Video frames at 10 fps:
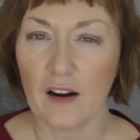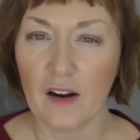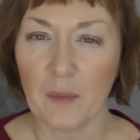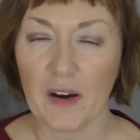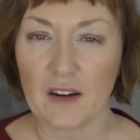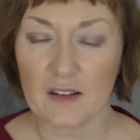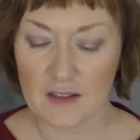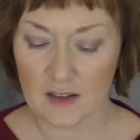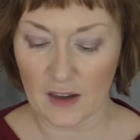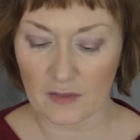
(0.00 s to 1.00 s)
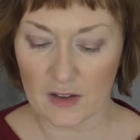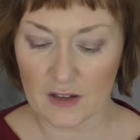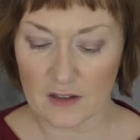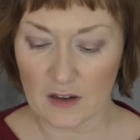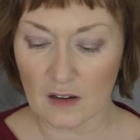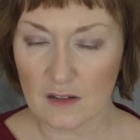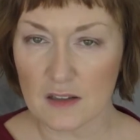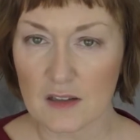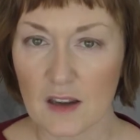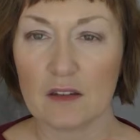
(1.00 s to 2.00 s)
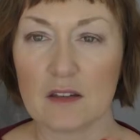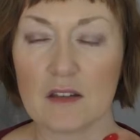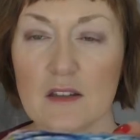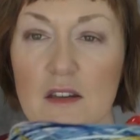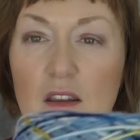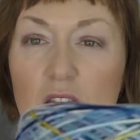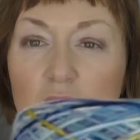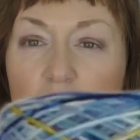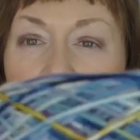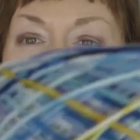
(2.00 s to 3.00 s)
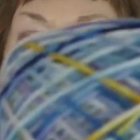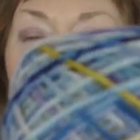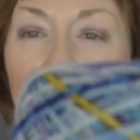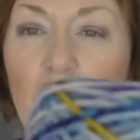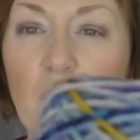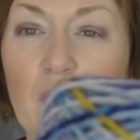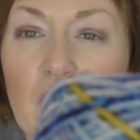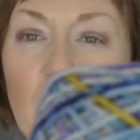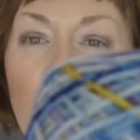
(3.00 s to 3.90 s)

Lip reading: Hermione's Everyday Socks. This is the yarn I want to